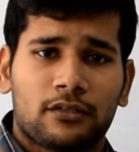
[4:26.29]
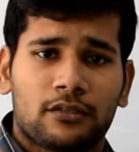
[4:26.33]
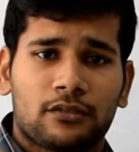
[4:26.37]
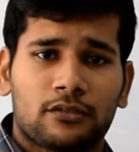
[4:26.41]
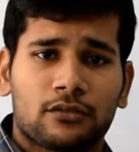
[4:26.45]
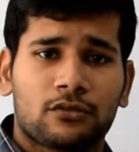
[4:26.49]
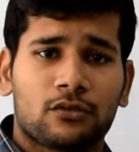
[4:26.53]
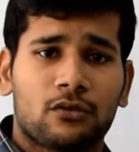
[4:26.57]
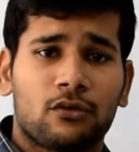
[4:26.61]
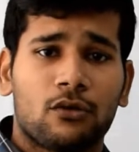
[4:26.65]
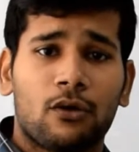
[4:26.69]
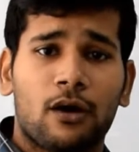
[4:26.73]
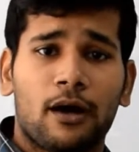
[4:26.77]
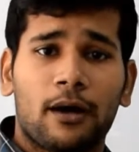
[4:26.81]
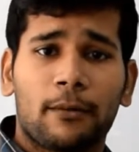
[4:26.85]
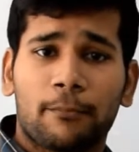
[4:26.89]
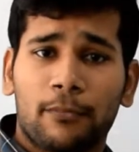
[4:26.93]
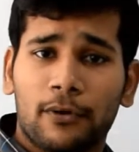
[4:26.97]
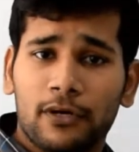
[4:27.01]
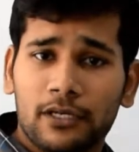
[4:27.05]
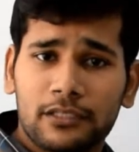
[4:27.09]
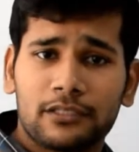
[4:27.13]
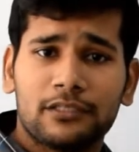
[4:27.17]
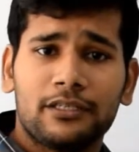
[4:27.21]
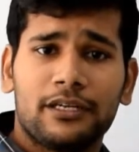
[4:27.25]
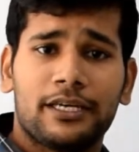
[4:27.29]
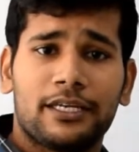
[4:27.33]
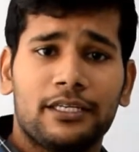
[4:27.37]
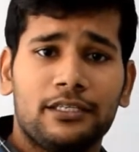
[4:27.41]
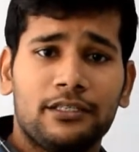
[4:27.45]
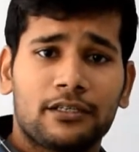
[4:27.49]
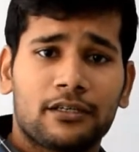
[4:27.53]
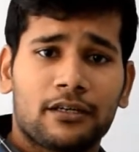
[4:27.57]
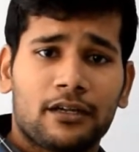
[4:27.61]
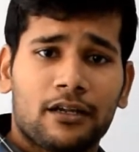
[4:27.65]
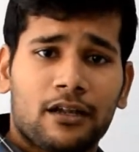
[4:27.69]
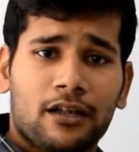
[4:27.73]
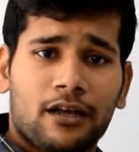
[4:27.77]
So percentage
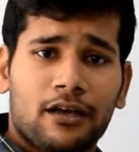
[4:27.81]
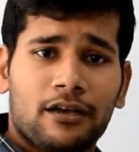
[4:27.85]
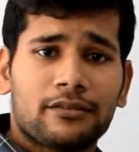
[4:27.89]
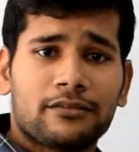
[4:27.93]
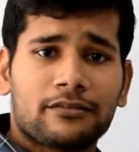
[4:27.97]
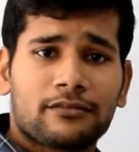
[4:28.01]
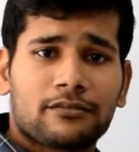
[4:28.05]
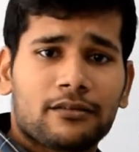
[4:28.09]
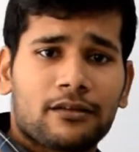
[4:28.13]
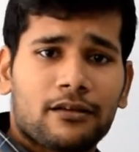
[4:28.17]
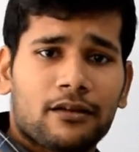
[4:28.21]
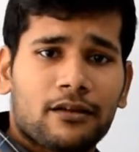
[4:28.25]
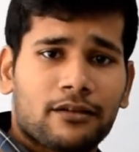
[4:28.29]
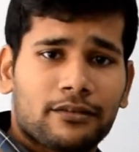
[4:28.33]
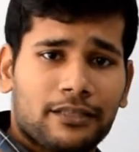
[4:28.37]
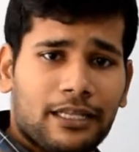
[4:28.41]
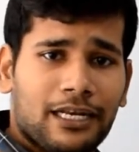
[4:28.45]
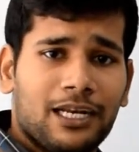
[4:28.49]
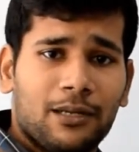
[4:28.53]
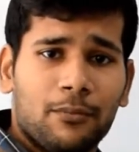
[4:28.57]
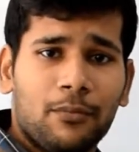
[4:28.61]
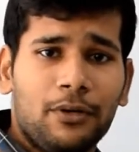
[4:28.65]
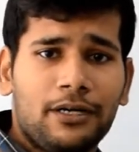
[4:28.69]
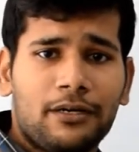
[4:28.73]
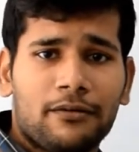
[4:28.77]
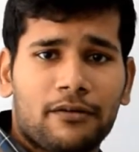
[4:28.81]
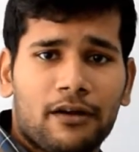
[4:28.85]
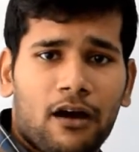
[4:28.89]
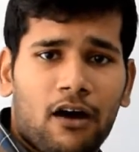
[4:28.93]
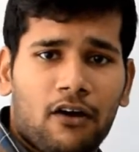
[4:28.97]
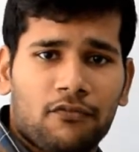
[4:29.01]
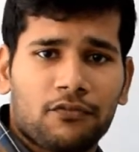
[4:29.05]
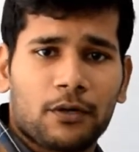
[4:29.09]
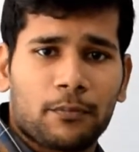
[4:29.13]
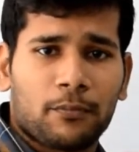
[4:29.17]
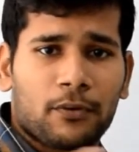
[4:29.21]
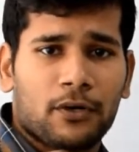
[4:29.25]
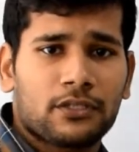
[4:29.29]
is, the limit
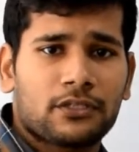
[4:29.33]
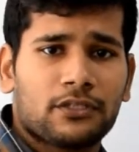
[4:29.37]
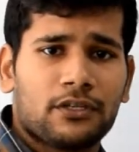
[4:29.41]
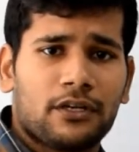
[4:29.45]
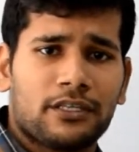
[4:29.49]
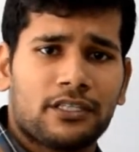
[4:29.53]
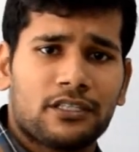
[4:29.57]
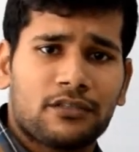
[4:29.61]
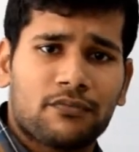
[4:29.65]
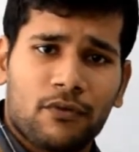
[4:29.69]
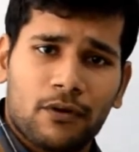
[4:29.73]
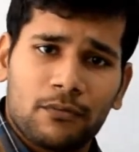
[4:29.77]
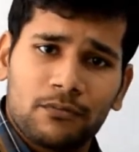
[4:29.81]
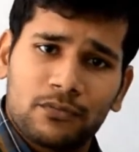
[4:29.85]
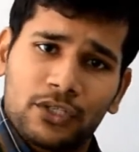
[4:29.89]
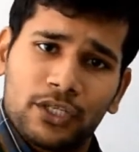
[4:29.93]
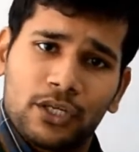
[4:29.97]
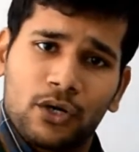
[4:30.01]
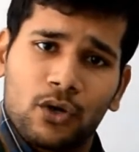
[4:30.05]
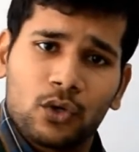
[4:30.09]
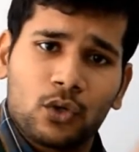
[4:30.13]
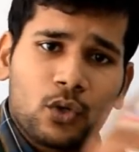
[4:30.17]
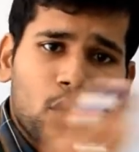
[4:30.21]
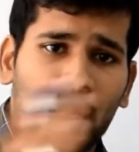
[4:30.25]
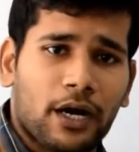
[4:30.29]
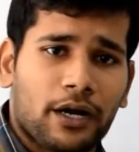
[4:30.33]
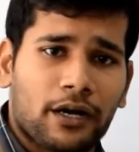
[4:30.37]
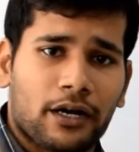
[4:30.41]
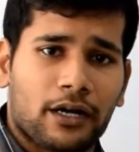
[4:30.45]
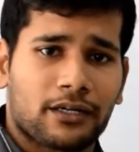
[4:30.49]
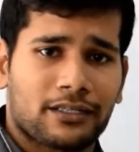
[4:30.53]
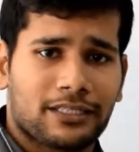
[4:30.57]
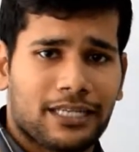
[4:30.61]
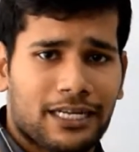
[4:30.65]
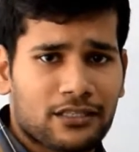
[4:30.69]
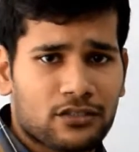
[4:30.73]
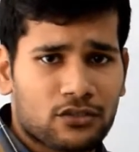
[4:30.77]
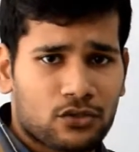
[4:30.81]
of the percentage is from 0 to
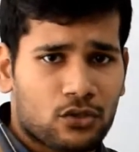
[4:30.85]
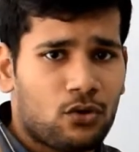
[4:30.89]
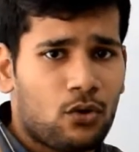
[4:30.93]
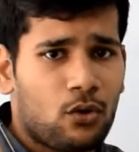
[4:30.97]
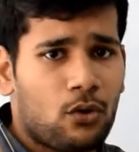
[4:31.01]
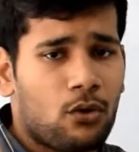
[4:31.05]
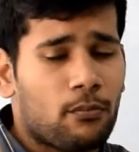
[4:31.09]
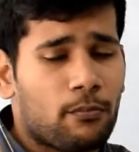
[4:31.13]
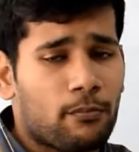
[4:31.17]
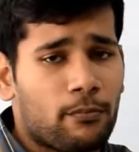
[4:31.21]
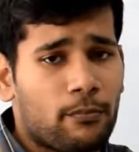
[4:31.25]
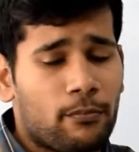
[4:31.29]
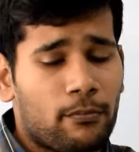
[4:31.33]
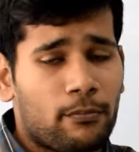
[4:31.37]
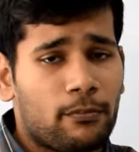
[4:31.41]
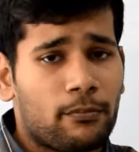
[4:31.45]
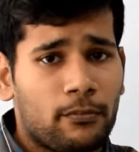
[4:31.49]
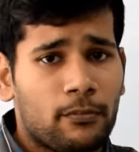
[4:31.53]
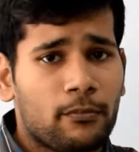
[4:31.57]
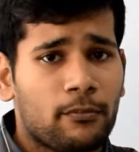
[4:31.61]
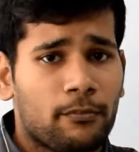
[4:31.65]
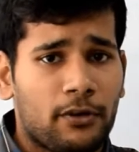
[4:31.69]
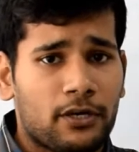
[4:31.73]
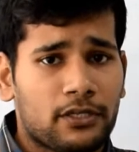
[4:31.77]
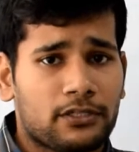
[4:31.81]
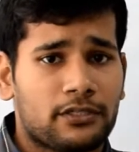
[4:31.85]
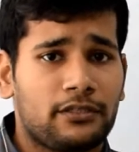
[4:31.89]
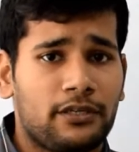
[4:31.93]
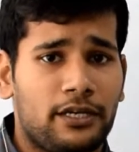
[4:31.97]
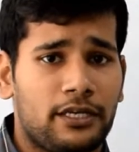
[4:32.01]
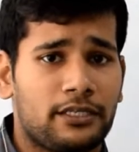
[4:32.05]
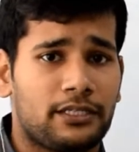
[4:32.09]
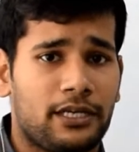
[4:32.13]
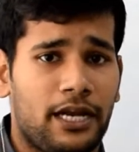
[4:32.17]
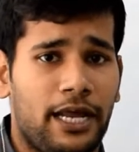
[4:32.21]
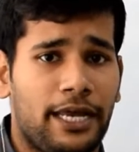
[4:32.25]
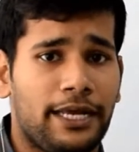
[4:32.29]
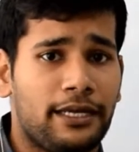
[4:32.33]
100. There is no
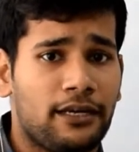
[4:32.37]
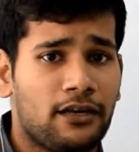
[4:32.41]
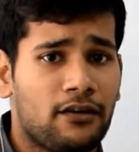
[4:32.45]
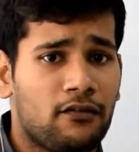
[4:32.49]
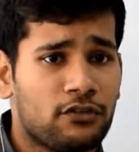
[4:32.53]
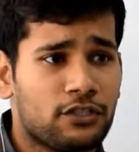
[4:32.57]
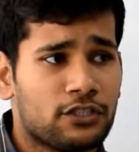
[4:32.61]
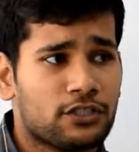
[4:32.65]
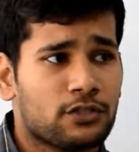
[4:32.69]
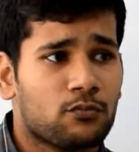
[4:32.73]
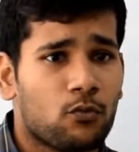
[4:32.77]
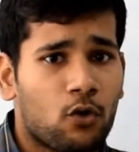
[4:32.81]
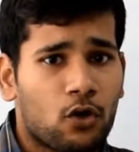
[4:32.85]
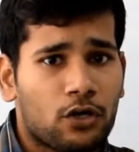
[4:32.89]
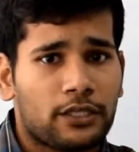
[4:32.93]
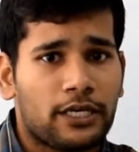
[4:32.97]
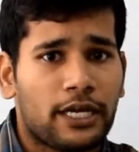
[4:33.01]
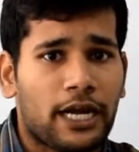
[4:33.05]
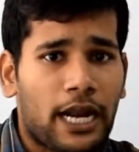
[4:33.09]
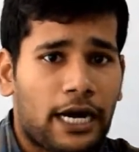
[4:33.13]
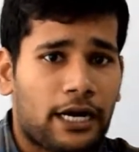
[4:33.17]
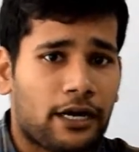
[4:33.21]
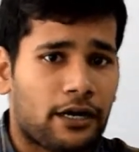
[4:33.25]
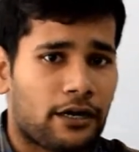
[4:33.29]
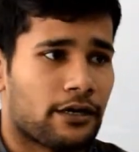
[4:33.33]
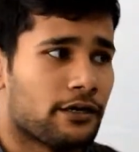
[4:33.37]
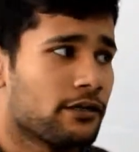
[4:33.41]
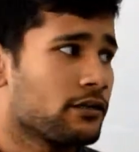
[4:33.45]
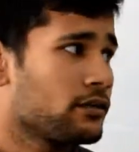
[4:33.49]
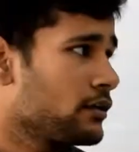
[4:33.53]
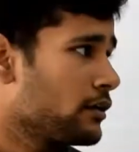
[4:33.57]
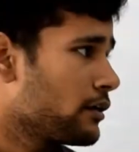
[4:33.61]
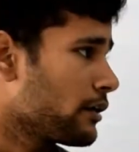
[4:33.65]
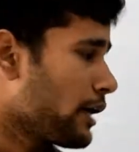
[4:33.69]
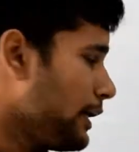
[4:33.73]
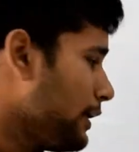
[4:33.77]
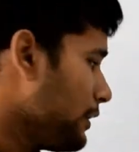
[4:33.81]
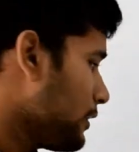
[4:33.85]
percentage like which is more than 100,
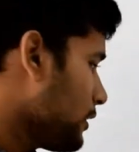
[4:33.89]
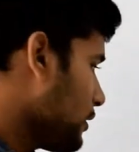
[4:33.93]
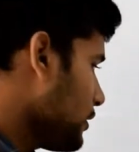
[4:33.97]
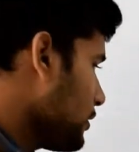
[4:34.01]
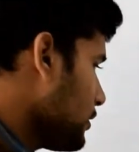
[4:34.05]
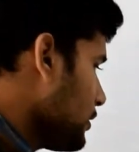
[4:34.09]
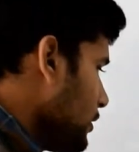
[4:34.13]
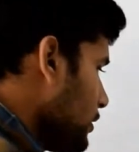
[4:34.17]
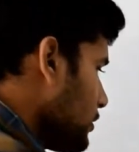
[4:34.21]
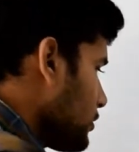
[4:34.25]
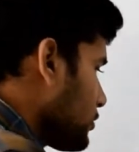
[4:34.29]
right?